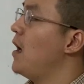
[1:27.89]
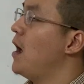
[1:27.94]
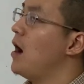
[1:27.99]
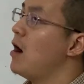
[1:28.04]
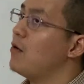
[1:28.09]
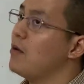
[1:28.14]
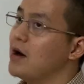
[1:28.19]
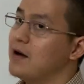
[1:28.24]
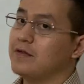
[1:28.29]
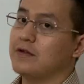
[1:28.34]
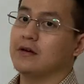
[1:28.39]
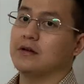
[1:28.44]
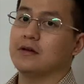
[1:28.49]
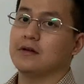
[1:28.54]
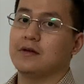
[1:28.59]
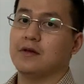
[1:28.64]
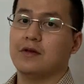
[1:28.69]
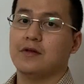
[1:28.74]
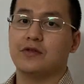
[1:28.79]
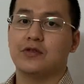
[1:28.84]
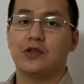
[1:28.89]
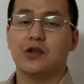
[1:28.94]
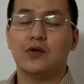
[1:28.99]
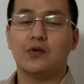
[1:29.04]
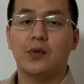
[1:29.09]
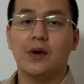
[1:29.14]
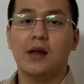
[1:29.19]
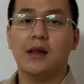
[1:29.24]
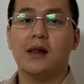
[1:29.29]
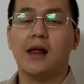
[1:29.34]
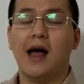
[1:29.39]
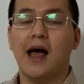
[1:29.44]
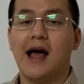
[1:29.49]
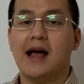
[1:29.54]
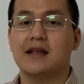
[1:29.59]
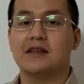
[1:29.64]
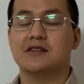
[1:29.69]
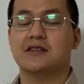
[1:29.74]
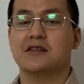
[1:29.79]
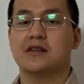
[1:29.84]
However, the real
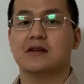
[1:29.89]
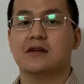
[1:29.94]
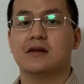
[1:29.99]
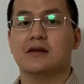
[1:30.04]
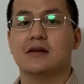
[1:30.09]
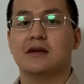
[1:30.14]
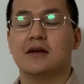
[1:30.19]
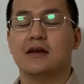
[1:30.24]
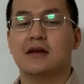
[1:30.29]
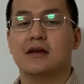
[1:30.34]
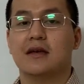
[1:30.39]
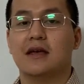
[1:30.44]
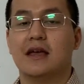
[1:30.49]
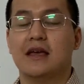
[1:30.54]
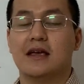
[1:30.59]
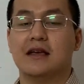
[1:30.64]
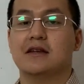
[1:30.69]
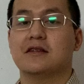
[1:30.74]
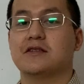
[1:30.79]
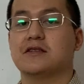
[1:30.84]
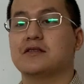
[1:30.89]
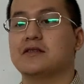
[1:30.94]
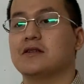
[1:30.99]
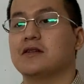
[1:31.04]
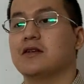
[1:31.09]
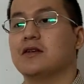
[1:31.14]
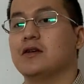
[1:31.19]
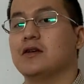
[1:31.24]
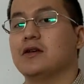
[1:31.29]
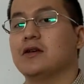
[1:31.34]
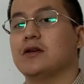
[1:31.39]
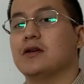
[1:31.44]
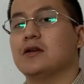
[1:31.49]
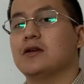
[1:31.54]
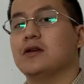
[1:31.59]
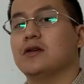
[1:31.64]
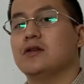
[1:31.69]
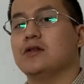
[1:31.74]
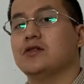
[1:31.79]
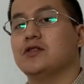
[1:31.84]
answer is
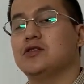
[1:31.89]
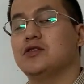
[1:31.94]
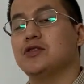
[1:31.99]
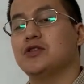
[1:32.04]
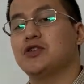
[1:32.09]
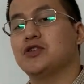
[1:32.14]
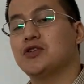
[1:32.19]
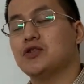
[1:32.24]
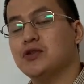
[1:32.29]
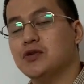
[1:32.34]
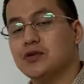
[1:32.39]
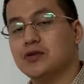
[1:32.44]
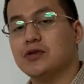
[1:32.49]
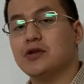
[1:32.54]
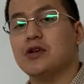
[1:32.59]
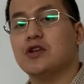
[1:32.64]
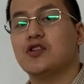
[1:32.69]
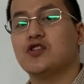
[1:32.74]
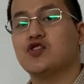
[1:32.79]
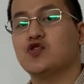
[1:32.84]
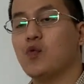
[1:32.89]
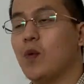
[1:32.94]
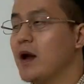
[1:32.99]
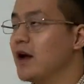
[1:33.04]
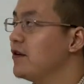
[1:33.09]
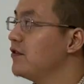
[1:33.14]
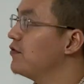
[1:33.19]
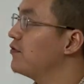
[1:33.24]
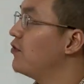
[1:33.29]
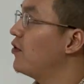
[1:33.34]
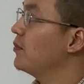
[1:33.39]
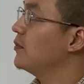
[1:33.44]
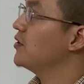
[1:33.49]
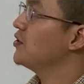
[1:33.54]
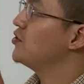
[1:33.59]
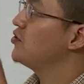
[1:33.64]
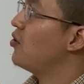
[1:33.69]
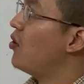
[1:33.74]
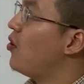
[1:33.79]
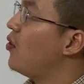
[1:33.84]
you should switch from the
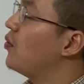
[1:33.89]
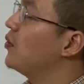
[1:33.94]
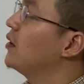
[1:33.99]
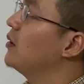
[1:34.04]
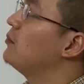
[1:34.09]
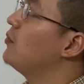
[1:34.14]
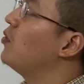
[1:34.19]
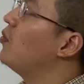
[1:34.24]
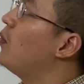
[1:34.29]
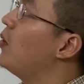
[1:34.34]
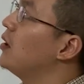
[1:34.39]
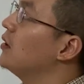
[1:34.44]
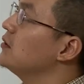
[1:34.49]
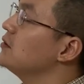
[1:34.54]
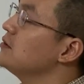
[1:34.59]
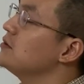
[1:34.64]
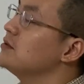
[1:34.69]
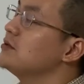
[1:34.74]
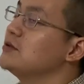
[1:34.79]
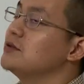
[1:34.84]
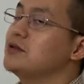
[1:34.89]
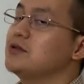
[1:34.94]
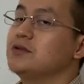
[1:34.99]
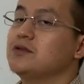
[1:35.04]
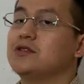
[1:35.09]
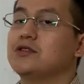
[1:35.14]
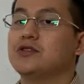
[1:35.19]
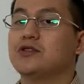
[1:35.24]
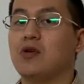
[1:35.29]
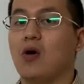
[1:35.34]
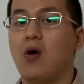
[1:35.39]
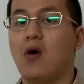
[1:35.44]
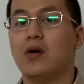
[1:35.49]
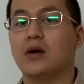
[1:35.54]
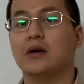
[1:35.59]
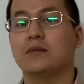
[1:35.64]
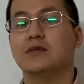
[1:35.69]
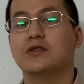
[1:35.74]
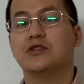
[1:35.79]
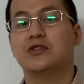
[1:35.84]
door number one to the door
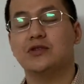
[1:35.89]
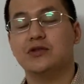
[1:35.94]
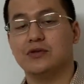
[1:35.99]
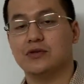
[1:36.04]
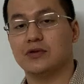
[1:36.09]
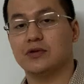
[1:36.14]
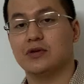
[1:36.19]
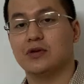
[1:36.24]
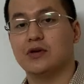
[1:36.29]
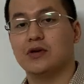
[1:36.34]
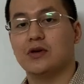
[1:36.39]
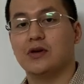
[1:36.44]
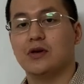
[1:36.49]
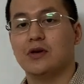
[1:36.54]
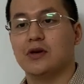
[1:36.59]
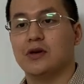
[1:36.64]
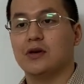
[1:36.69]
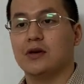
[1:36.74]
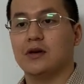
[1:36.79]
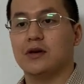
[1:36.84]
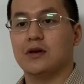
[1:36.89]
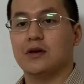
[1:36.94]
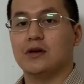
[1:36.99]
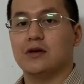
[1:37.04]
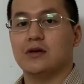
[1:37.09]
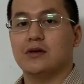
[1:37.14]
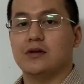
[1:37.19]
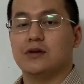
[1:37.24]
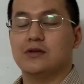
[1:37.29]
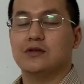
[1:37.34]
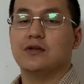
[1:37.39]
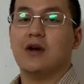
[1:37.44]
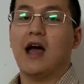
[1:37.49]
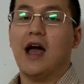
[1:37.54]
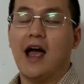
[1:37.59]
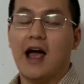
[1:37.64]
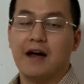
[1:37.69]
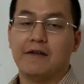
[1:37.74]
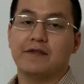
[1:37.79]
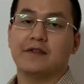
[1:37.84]
number two to
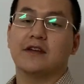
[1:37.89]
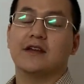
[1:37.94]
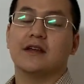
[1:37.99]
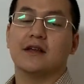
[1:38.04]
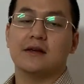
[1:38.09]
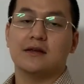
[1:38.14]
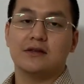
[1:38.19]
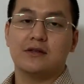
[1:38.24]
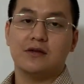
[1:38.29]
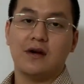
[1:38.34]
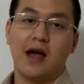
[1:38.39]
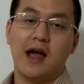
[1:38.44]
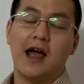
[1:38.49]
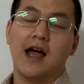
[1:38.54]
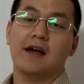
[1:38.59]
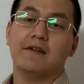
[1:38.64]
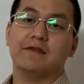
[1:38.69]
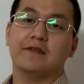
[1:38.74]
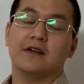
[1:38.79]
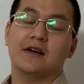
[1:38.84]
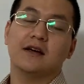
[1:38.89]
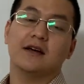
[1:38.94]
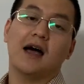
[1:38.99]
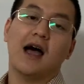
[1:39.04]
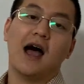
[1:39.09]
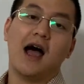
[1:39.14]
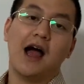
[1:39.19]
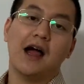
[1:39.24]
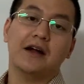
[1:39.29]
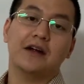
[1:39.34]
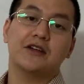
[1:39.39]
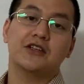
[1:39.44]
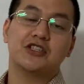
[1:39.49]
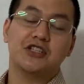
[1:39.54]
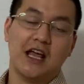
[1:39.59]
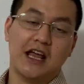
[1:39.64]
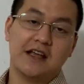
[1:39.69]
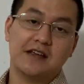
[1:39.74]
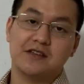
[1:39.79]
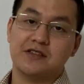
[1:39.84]
have a higher
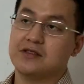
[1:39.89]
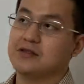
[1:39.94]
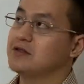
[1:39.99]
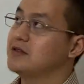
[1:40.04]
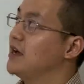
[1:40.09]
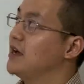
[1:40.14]
chance to